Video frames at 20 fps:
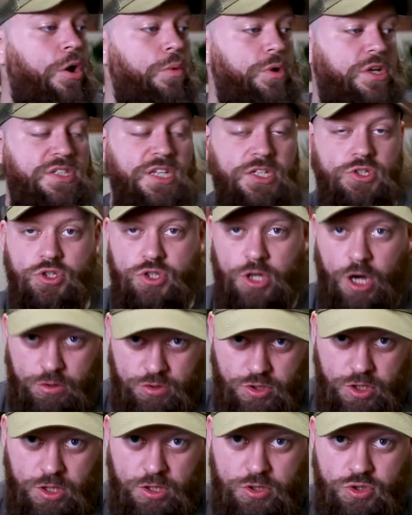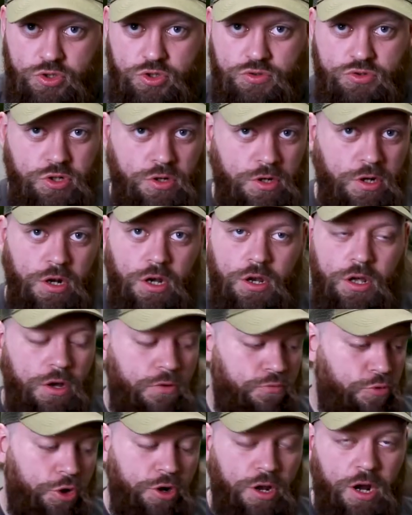we can teach a dog to
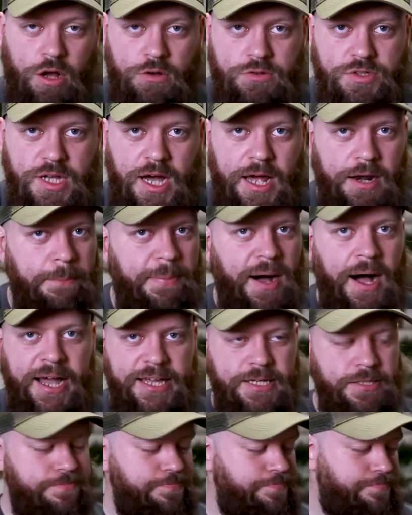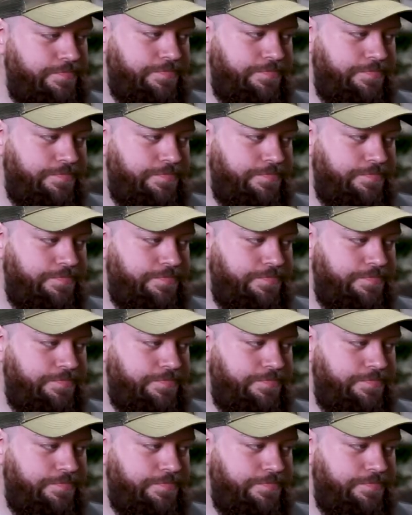run alongside a bike.